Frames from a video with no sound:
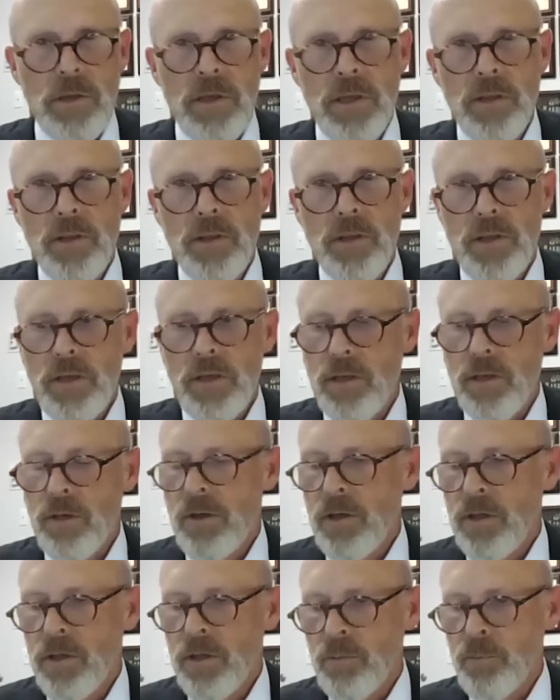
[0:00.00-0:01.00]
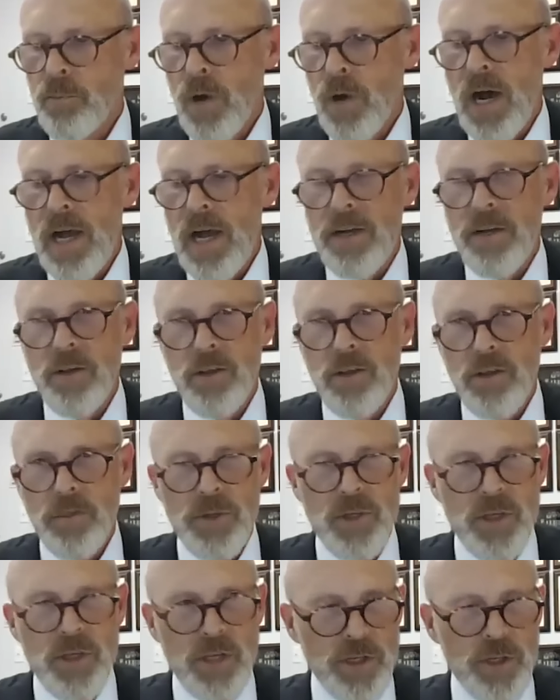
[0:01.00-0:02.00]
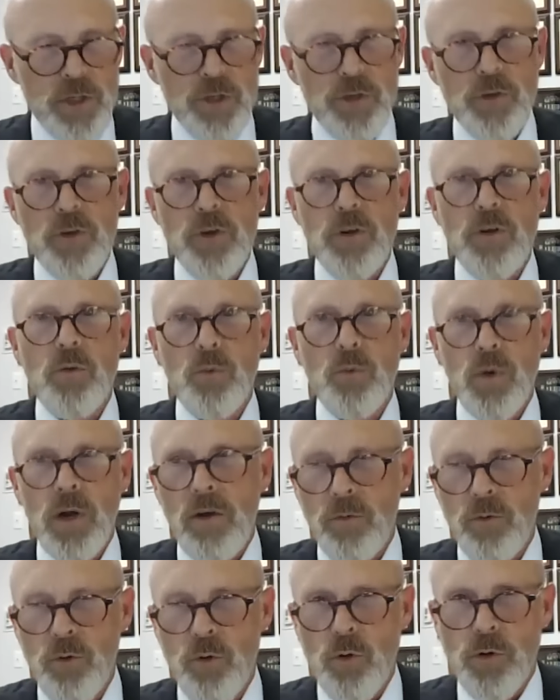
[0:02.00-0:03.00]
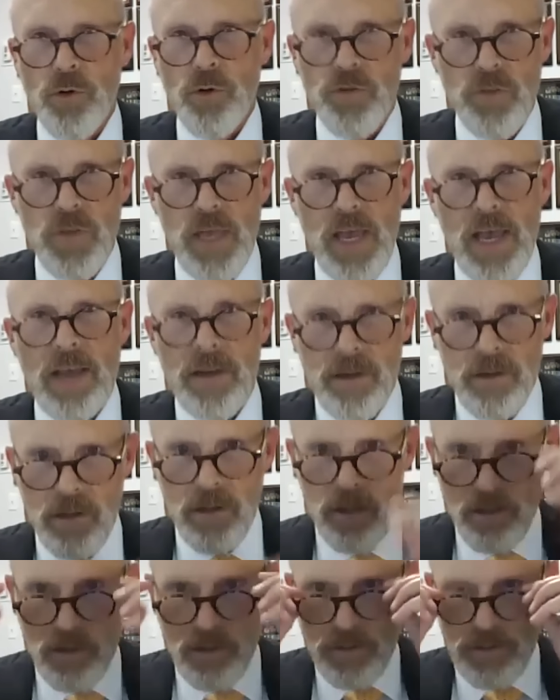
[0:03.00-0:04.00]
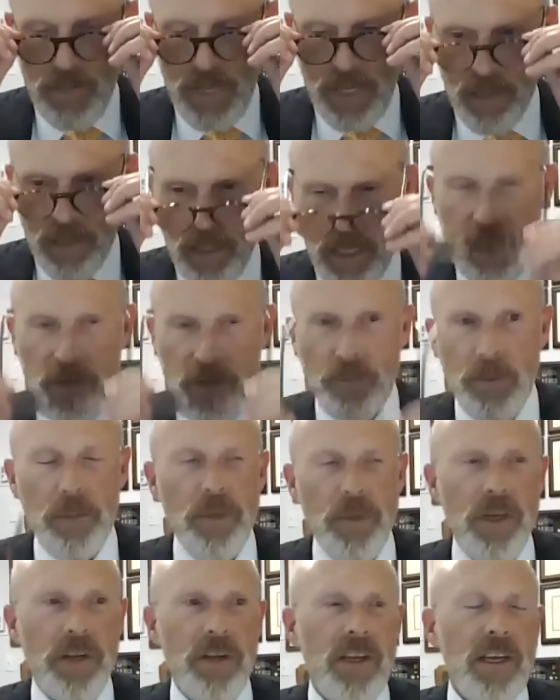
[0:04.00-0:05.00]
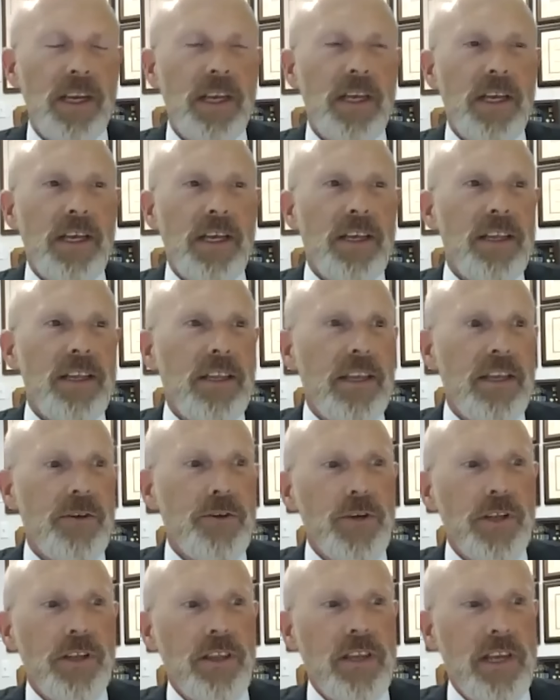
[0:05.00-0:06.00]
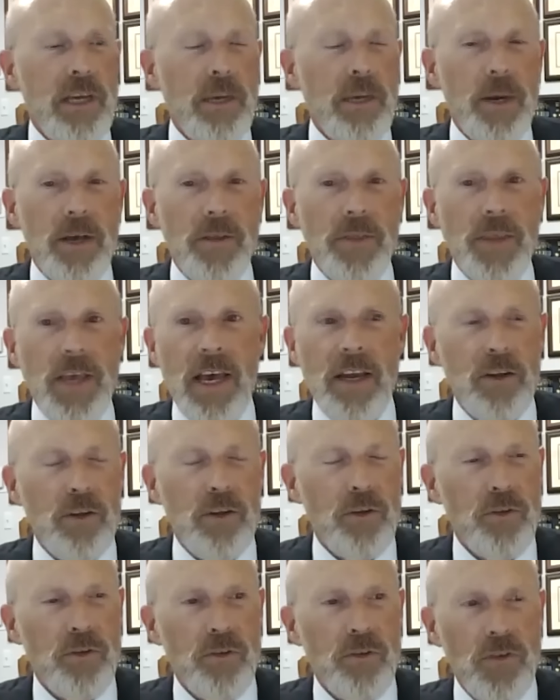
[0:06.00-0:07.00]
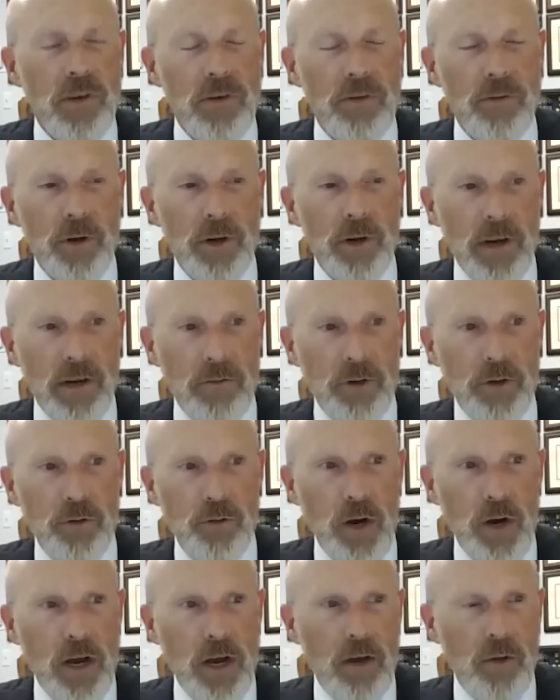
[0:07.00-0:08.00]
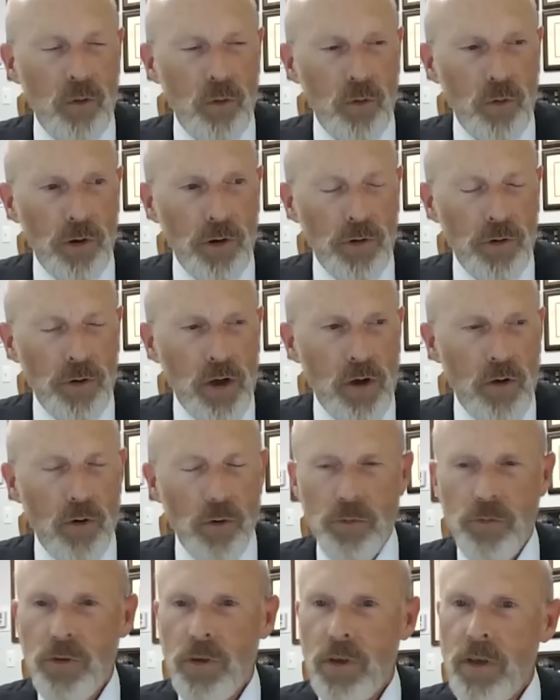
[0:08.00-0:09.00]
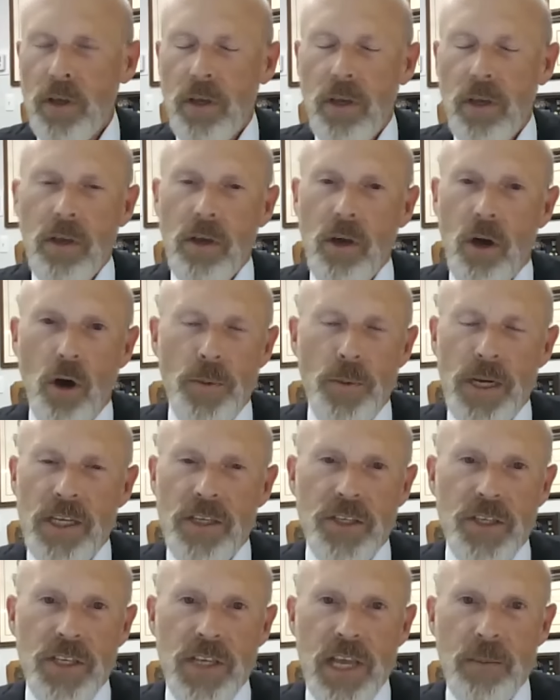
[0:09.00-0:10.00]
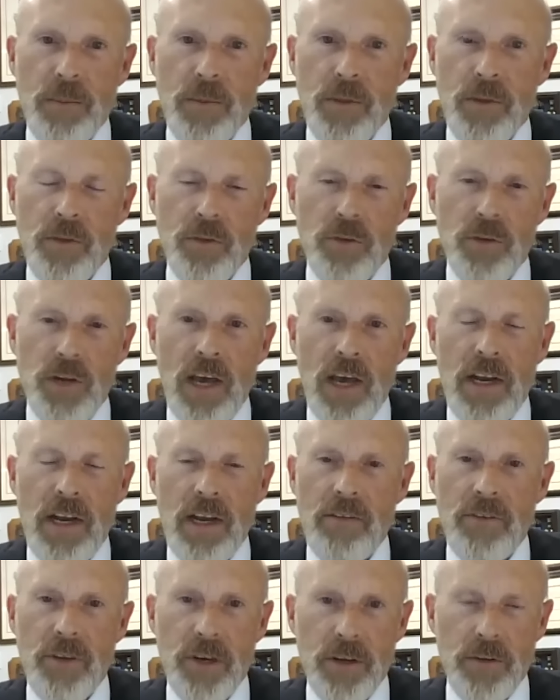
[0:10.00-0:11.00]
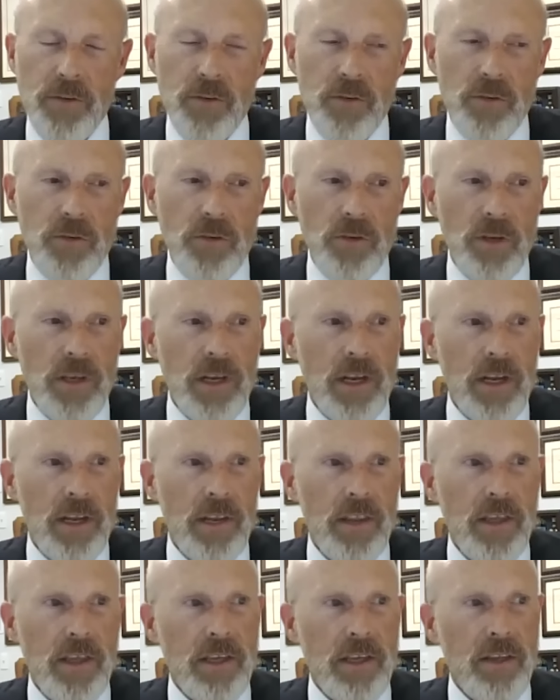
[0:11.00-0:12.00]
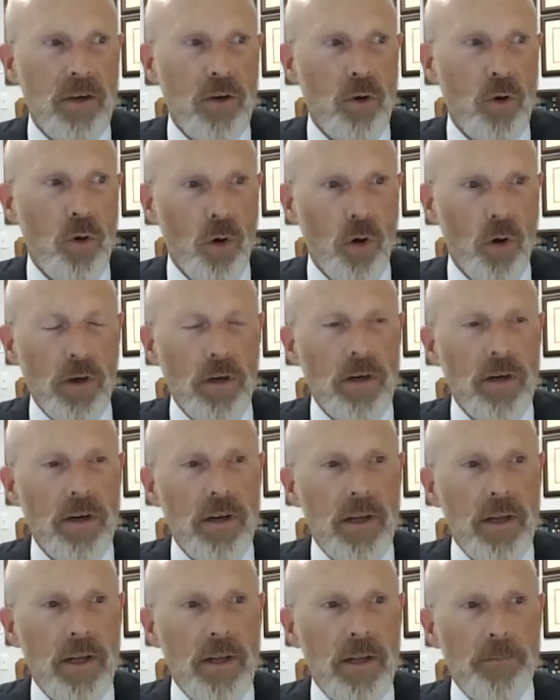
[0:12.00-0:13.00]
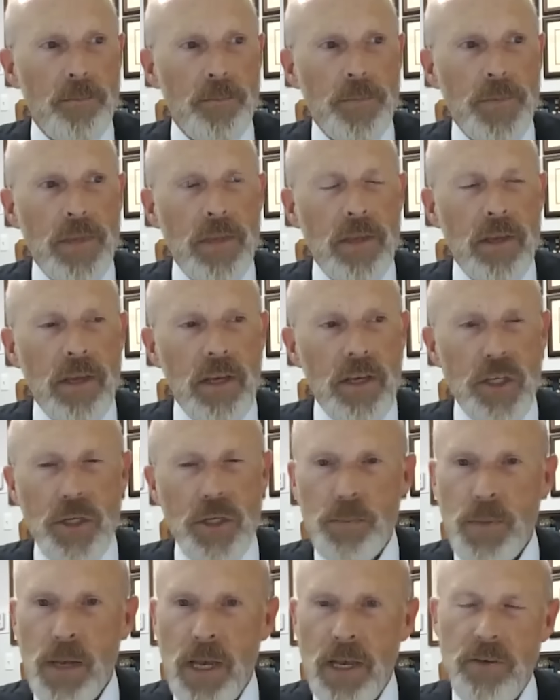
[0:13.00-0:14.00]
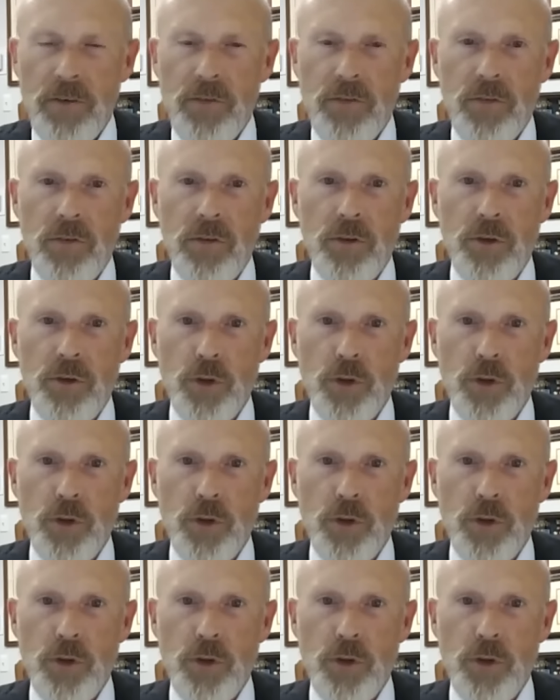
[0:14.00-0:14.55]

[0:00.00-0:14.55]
in the in the mind of the petitioner, well, of course, that that linked me. But the interesting thing about that is, is every every trial lawyer knows, opening statements are not evidence. And I think the court expects the